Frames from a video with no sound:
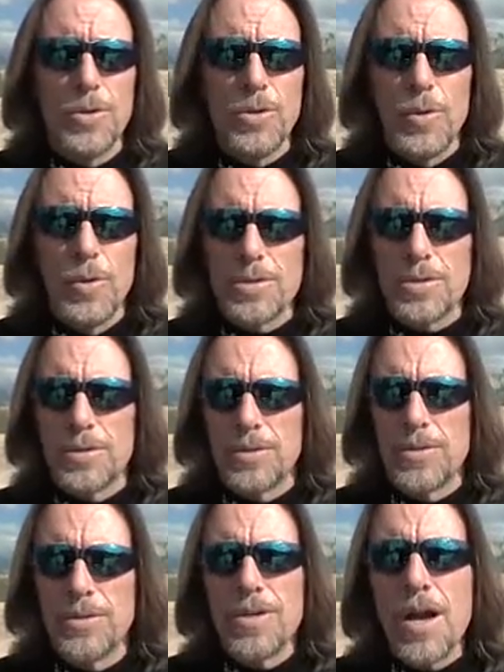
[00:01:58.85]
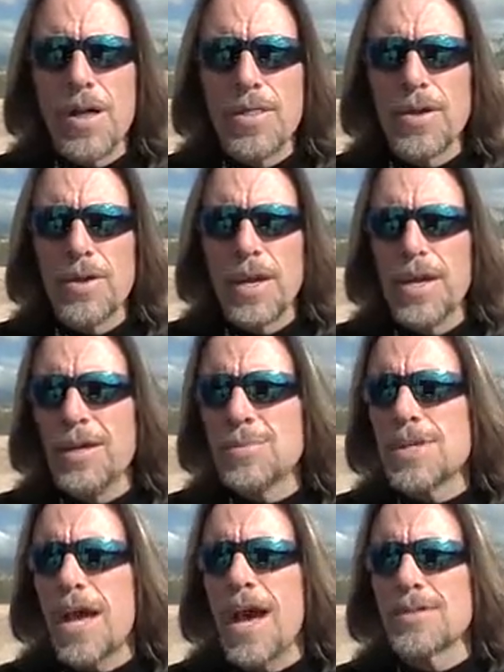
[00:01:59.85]
"You want to learn their
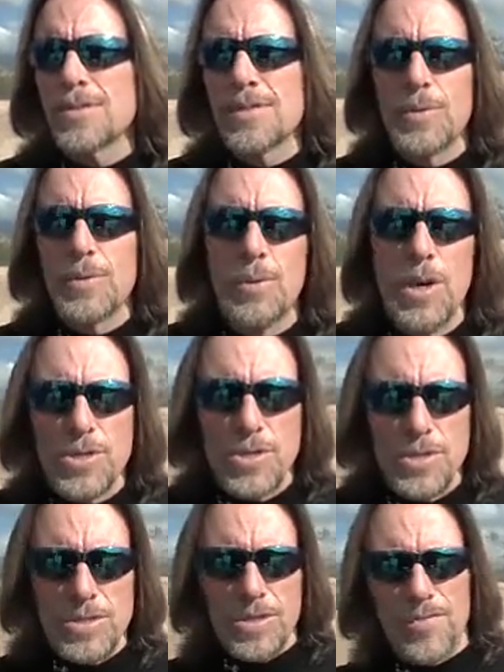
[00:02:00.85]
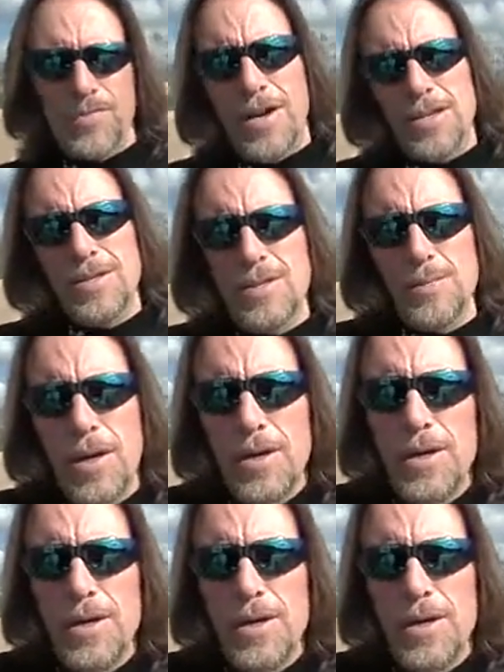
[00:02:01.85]
names, ask them questions, and find some